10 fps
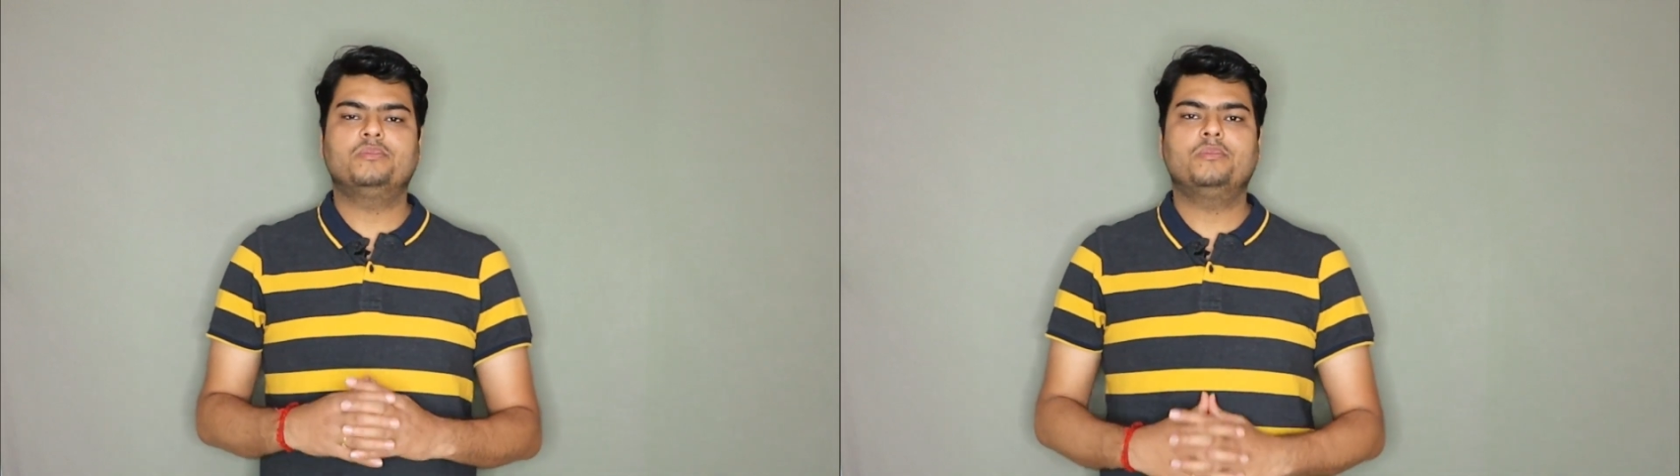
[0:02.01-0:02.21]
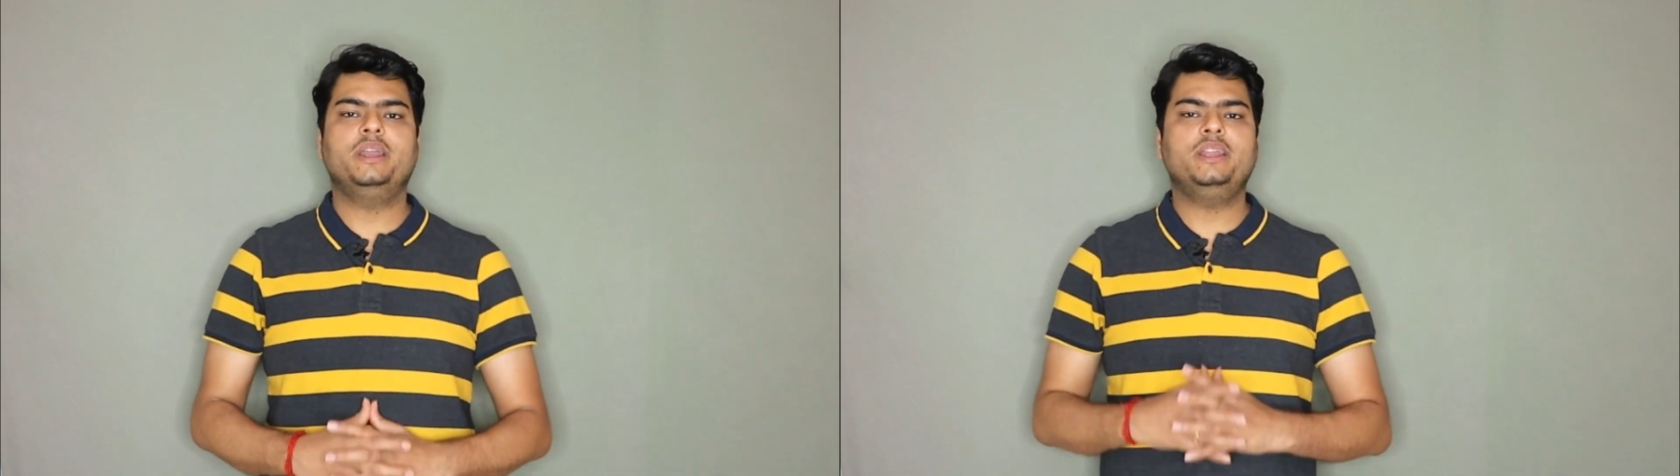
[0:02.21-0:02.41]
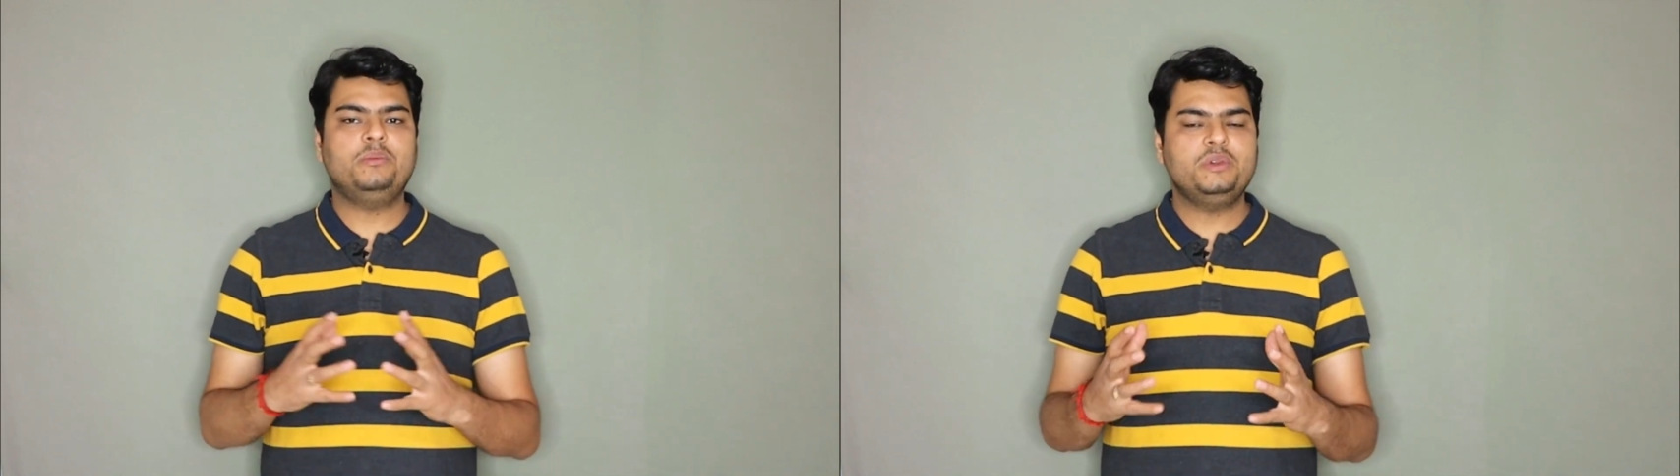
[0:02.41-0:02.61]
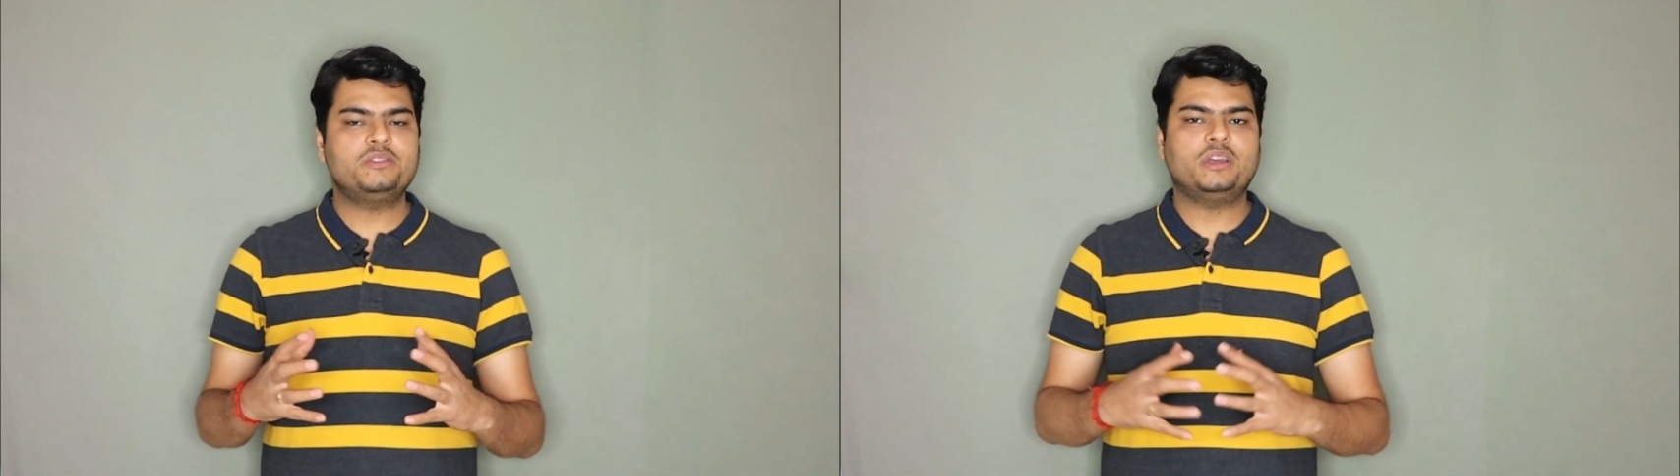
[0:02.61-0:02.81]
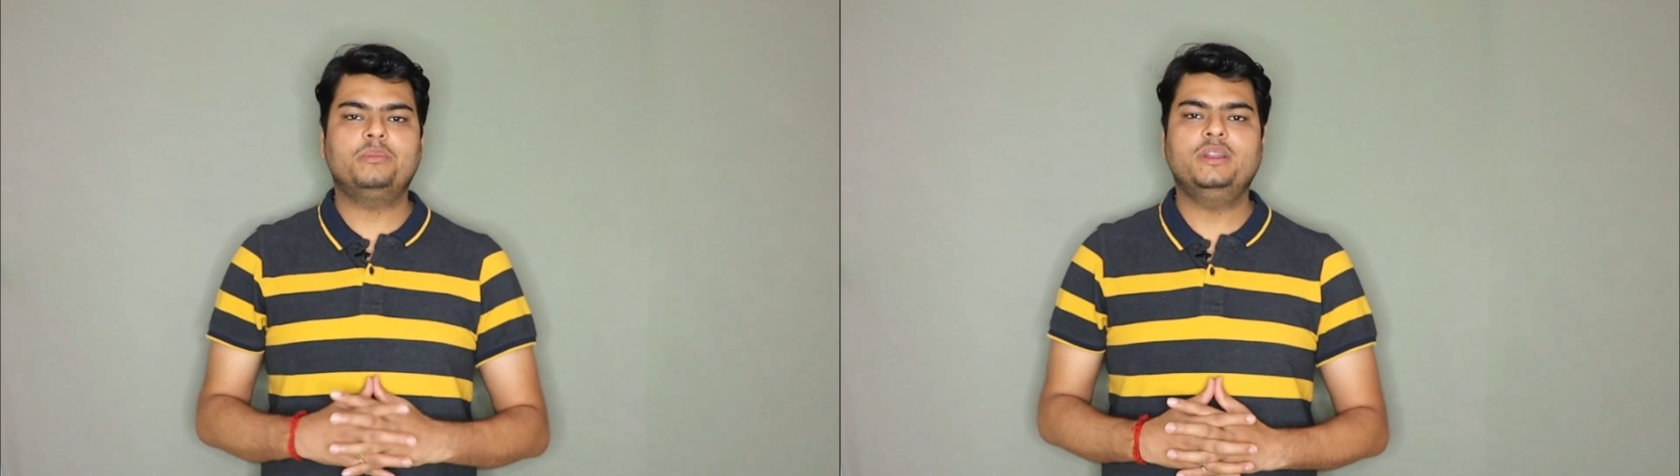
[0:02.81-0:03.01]
My name
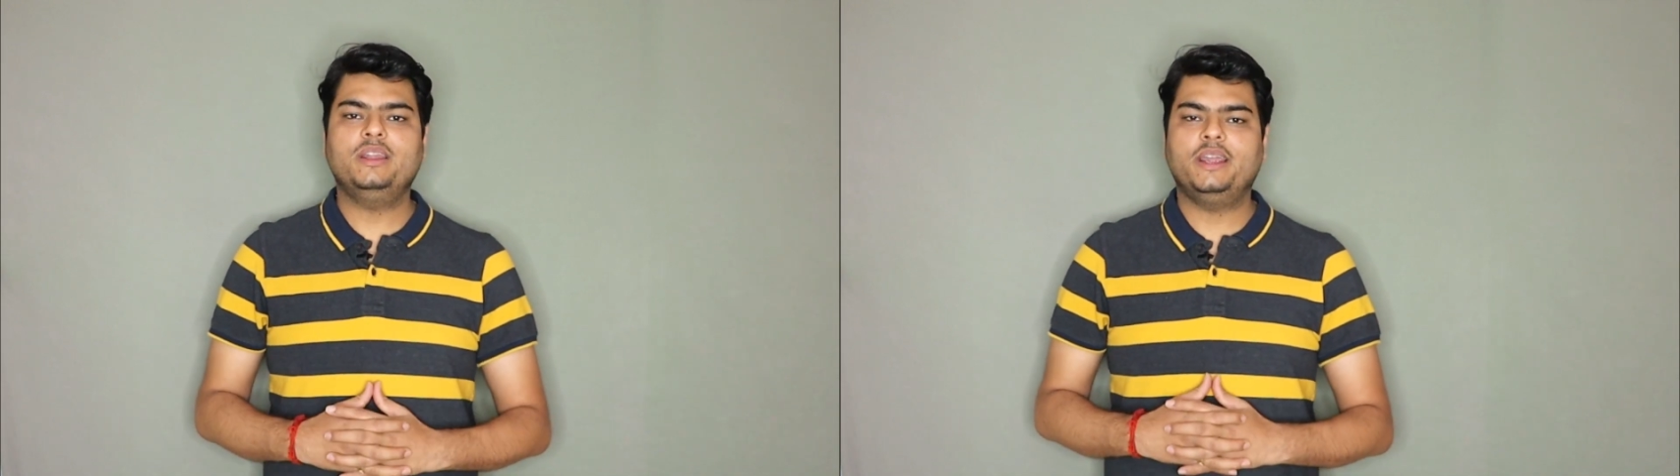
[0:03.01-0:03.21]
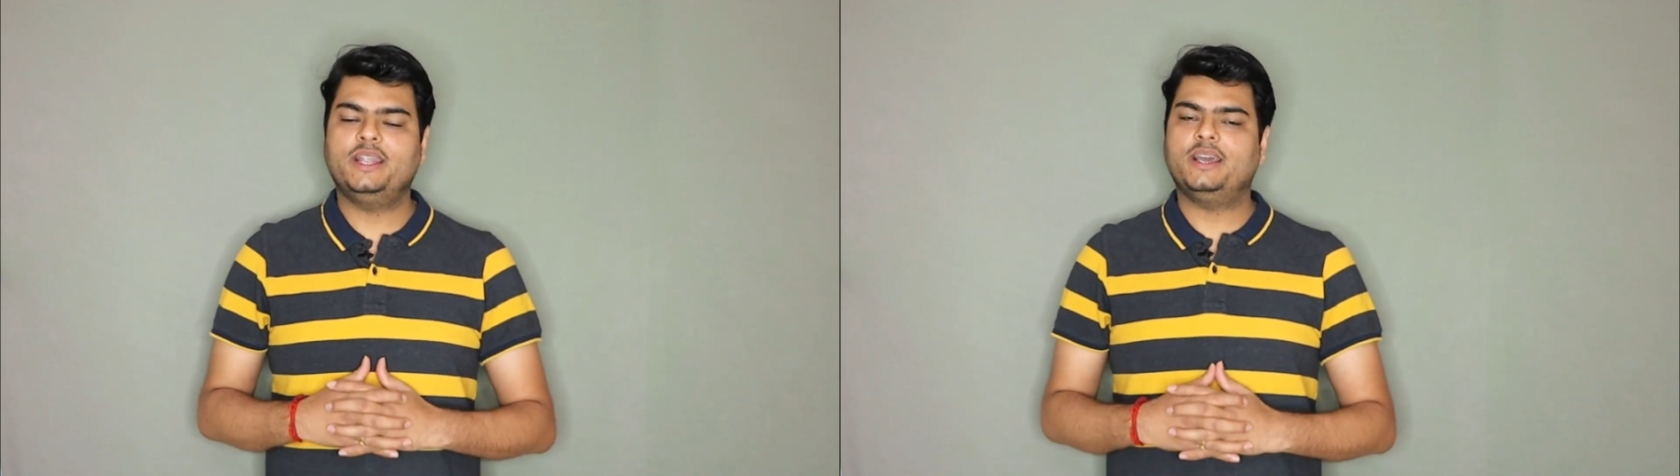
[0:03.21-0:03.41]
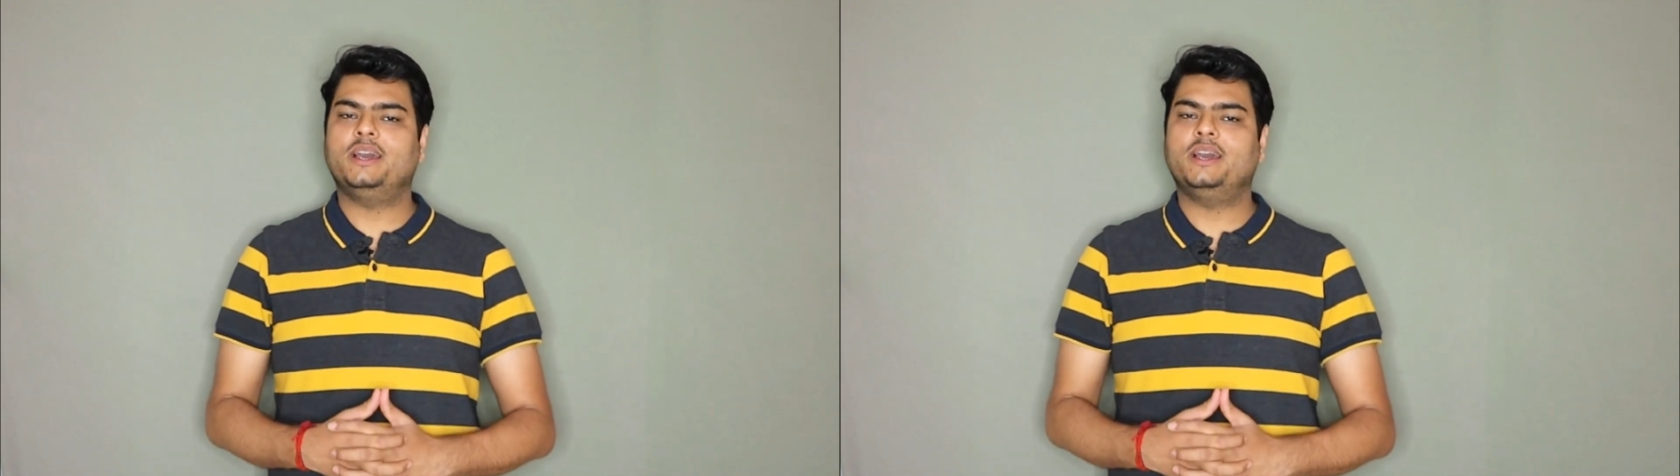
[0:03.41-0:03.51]
is Aman and